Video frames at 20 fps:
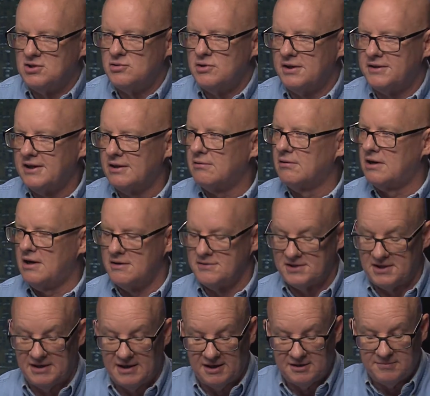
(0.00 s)
it that'll cause
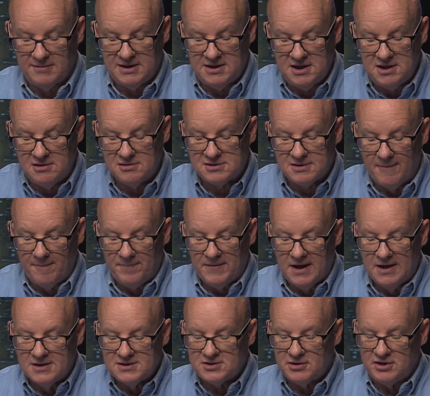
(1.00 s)
it not to be used.
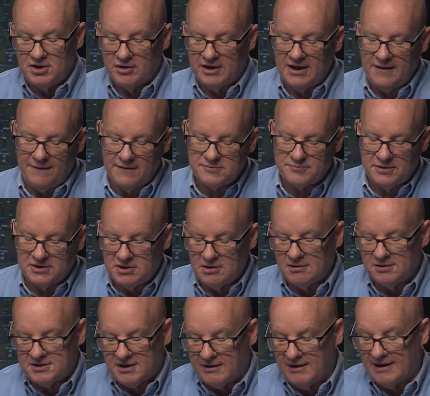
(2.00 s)
So you're getting this
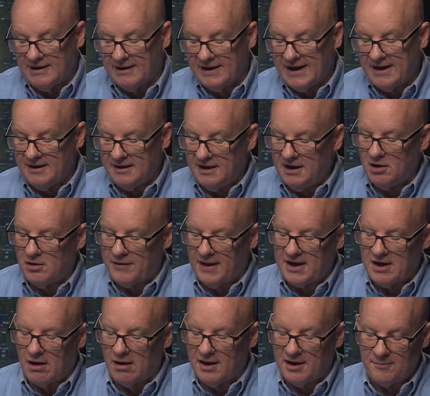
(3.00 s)
pituitary gland, and here they
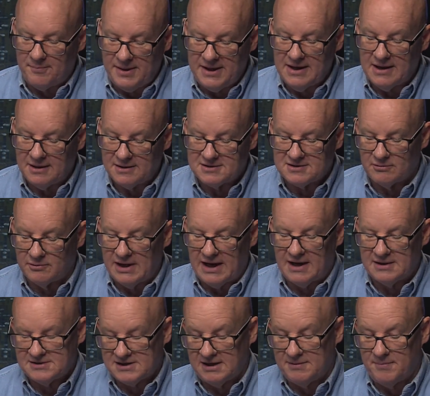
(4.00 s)
call it a pit. So when I
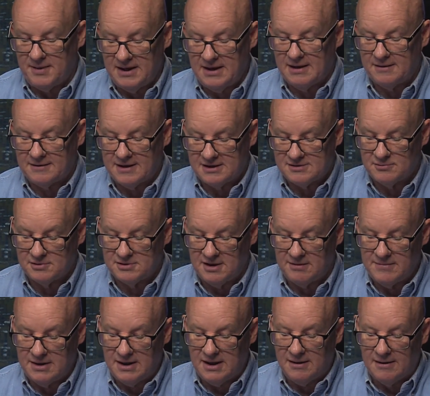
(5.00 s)
say pit, that's what they
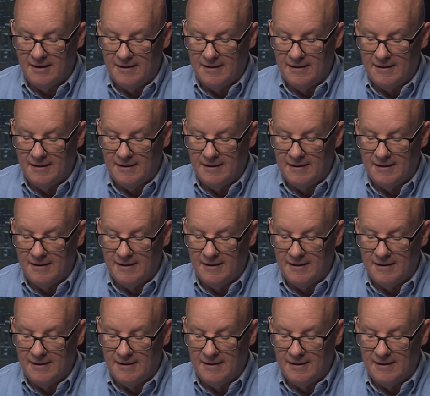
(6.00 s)
mean.